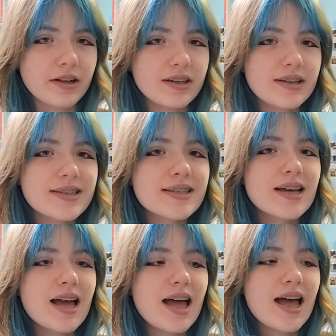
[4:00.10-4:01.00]
bunnies.
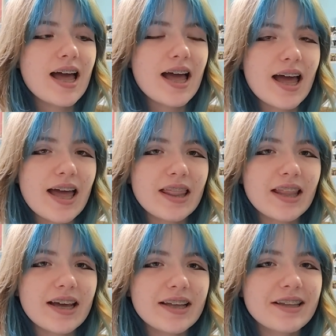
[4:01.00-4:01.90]
And
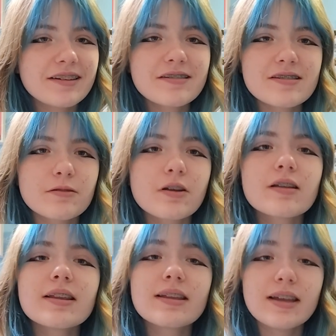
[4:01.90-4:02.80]
like, they're just so
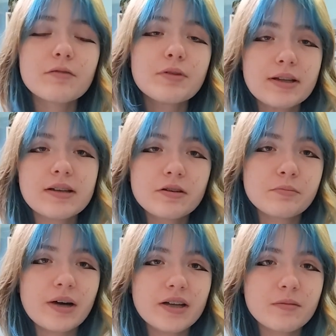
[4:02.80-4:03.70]
cute. They really
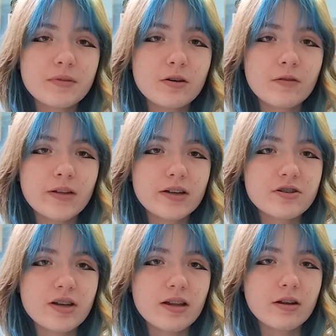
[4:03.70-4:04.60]
remind me of
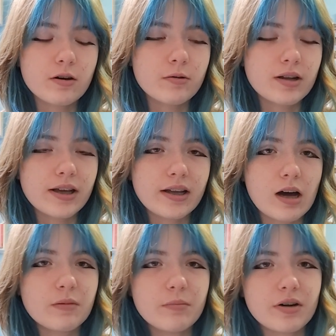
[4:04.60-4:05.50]
like Jello or like
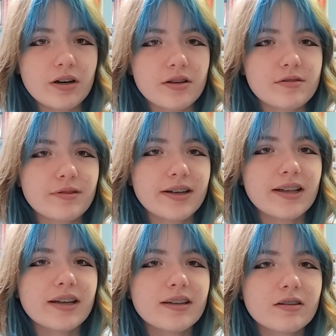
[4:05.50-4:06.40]
gummy bears, right?
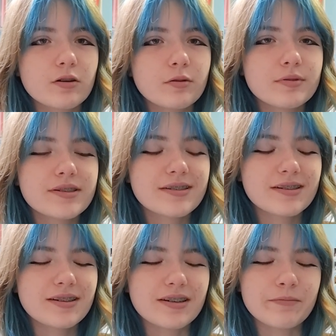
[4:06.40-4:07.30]
Like
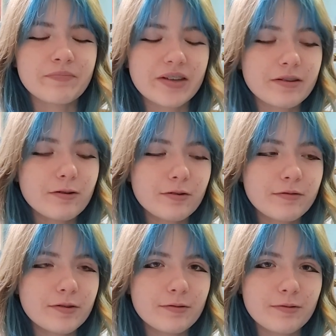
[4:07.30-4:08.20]
those, I don't know
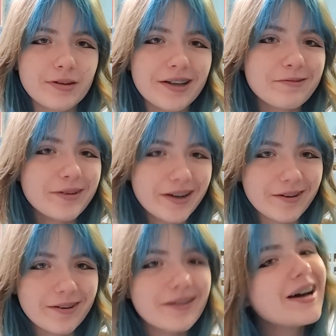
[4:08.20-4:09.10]
if you can
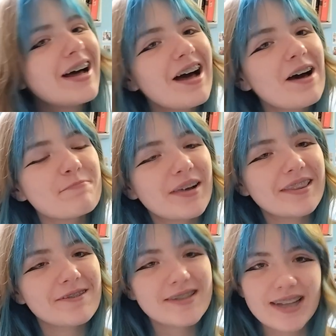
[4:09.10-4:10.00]
recall,
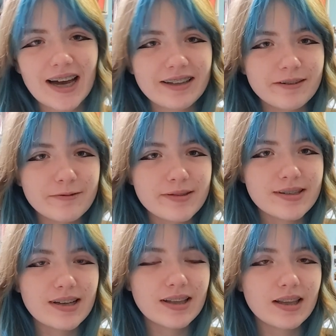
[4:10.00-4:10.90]
but those
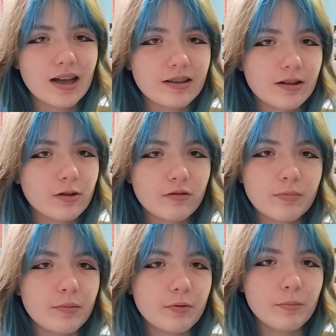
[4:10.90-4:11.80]
dinos that a lot of
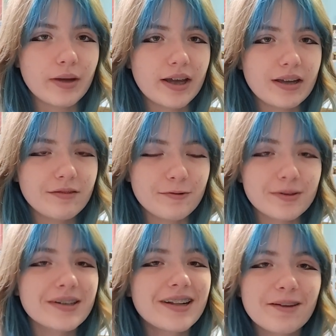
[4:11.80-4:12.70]
people make for
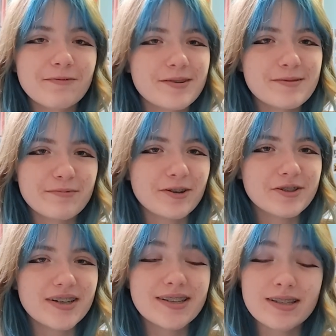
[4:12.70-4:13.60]
the like first
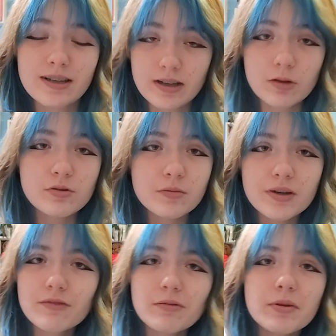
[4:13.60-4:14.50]
projects that I also
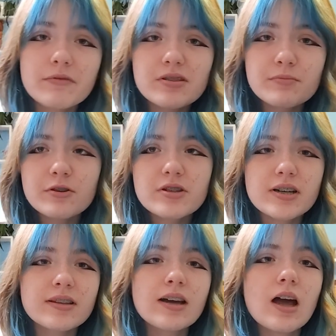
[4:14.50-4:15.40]
made for my first
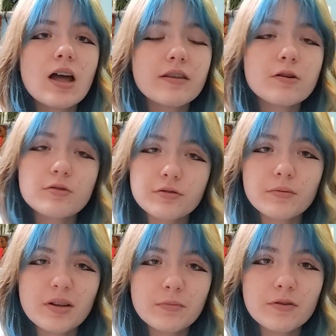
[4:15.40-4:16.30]
project, they also
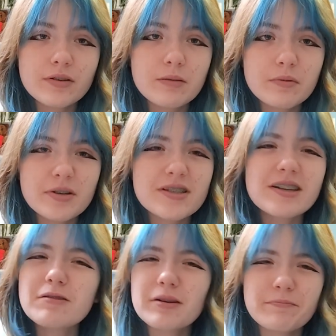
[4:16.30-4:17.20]
remind me of gummy bears.
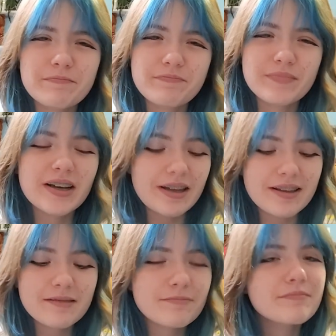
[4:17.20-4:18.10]
I know,
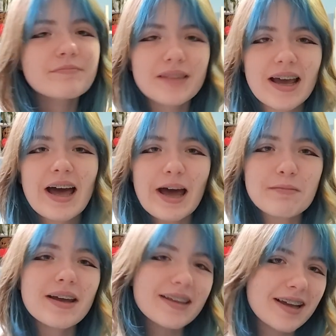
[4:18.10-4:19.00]
okay,
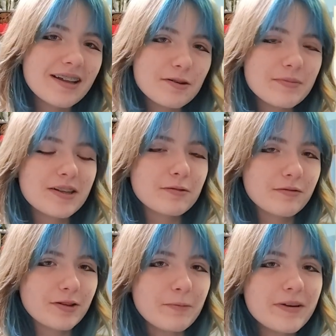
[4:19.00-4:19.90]
I'm getting a little bit out
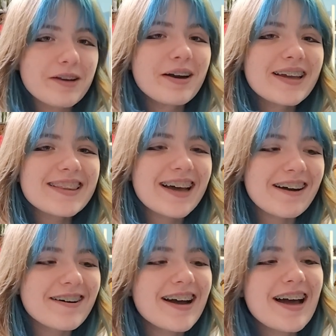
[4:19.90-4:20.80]
of topic right
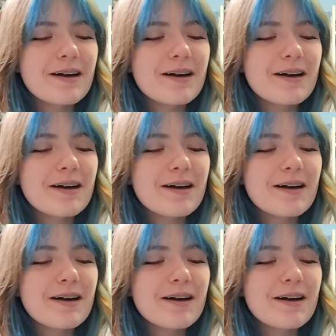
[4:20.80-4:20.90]
now,